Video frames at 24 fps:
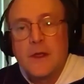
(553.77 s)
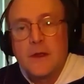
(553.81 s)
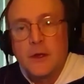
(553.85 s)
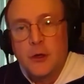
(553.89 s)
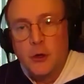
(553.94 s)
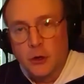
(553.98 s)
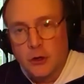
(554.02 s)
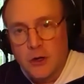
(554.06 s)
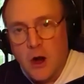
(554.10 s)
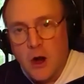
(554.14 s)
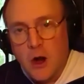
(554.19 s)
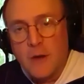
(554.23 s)

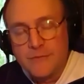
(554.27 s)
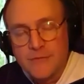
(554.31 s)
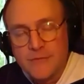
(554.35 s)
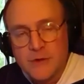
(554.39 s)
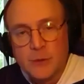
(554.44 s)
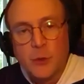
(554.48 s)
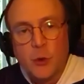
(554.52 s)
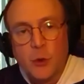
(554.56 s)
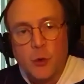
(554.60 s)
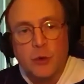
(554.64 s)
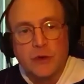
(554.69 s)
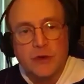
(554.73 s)
you're
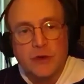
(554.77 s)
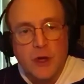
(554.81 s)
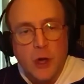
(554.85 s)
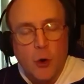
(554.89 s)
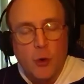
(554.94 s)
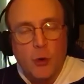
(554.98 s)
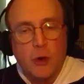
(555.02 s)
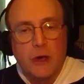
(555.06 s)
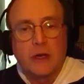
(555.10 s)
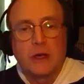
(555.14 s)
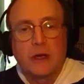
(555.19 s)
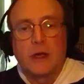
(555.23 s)
comfortable with
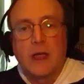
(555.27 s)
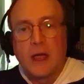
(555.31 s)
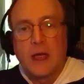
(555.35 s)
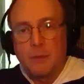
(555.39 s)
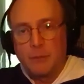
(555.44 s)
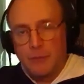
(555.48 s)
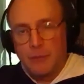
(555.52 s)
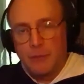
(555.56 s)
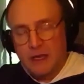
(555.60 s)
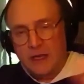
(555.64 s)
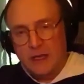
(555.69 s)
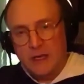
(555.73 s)
going and being